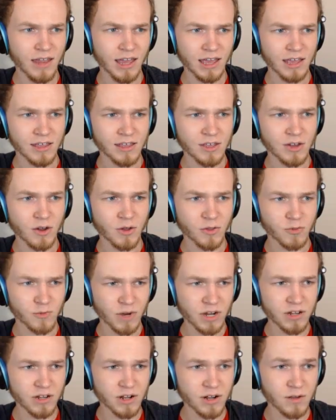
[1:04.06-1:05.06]
like, you know, the
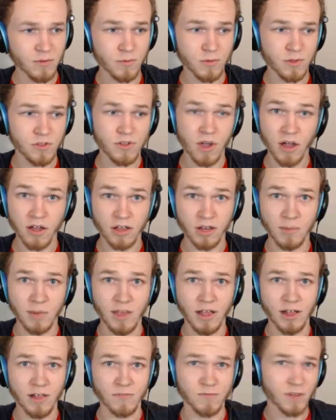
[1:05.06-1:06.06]
Riddler was talking to me
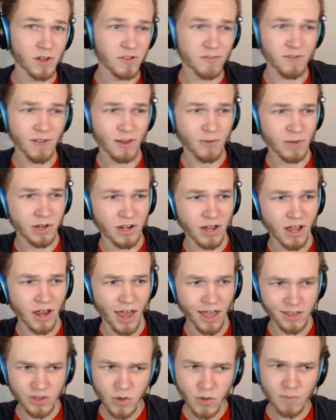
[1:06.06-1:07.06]
all frustrated and whatnot,
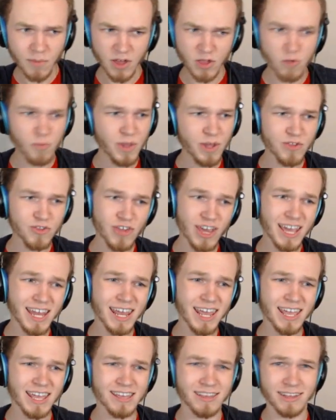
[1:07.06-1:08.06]
like, you must be
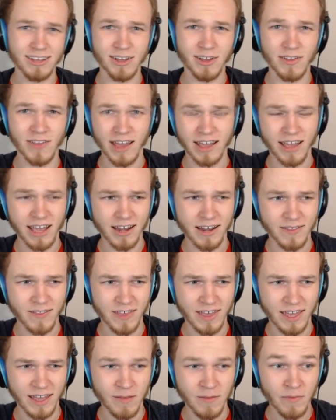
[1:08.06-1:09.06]
cheating, you know, that kind of
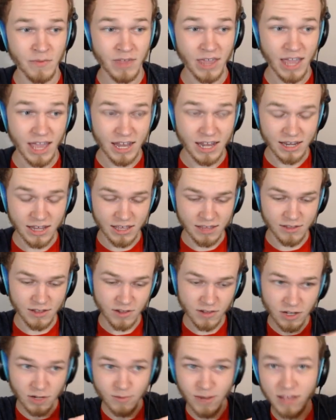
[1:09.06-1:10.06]
thing, and that
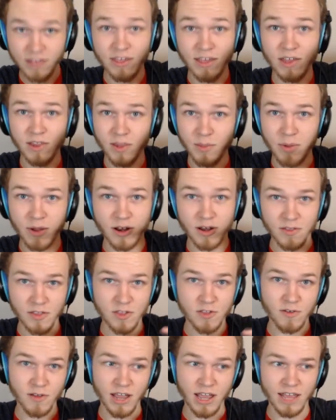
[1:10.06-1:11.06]
little rectangle appeared on the
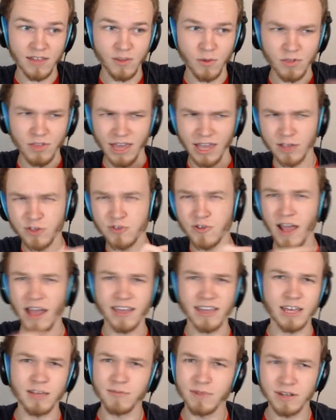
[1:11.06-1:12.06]
screen that was like
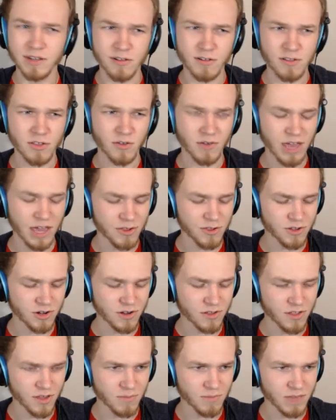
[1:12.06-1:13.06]
tracking Riddler's location
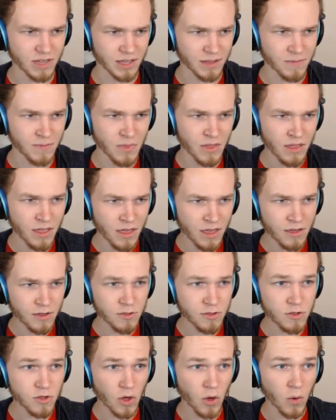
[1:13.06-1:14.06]
or something.
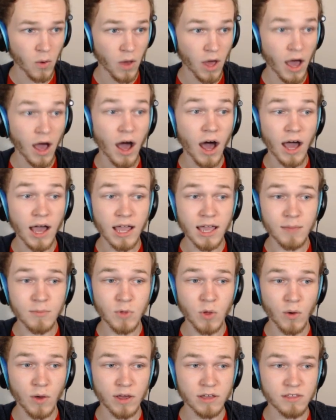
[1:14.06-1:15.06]
So I am
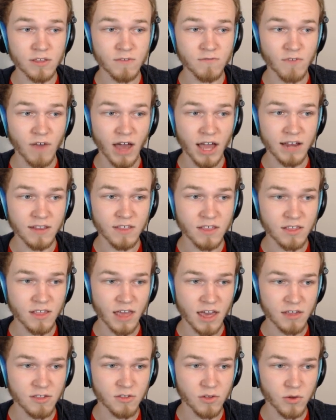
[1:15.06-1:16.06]
going to find these
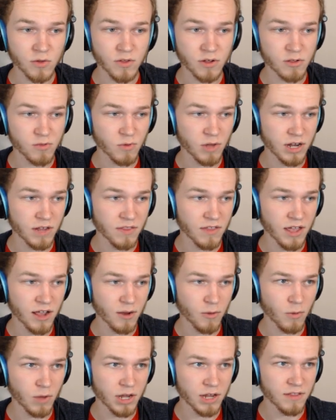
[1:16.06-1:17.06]
last 2, there's one in there,
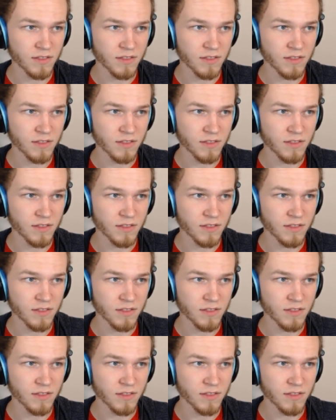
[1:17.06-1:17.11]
